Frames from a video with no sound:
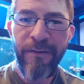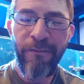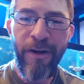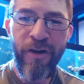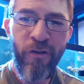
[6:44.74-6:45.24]

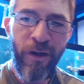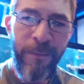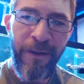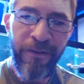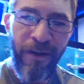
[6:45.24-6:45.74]
run
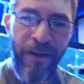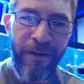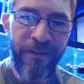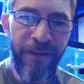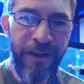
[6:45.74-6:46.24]
treatments
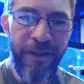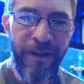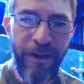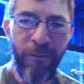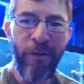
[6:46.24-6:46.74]
on, say,
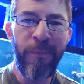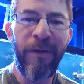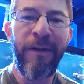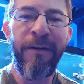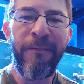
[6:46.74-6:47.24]
a group
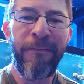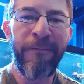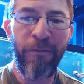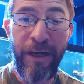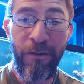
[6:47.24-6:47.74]
of
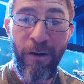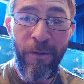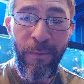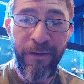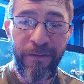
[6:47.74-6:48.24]
green
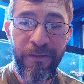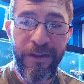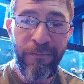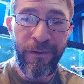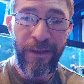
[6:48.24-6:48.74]
chromis
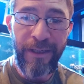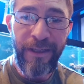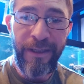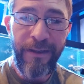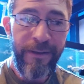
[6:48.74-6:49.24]

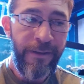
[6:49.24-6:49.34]
differently